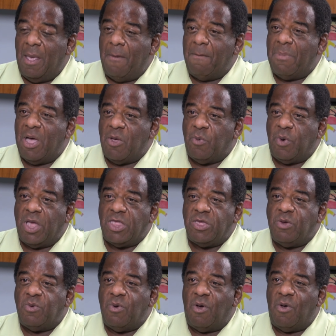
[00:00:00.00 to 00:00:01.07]
But when
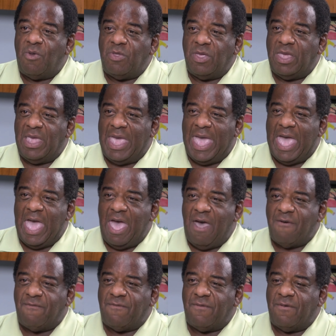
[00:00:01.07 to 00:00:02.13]
you only
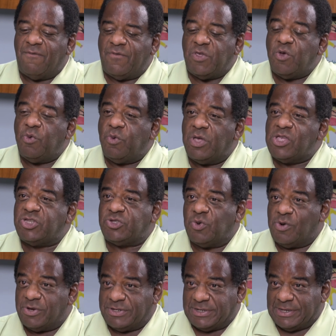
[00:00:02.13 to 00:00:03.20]
have few
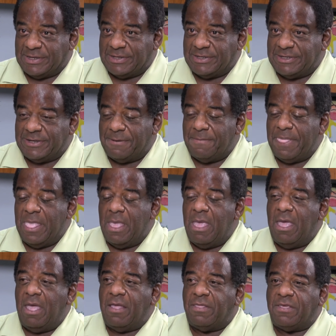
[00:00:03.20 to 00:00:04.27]
resources,
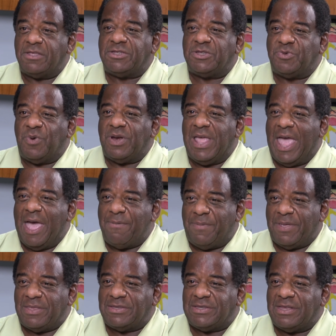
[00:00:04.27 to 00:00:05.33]
this is what
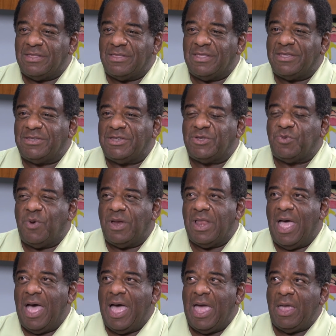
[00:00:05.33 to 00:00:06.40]
happens, and this is
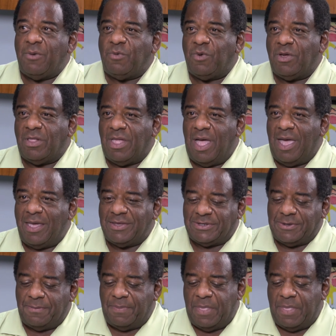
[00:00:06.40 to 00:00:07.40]
what I realize.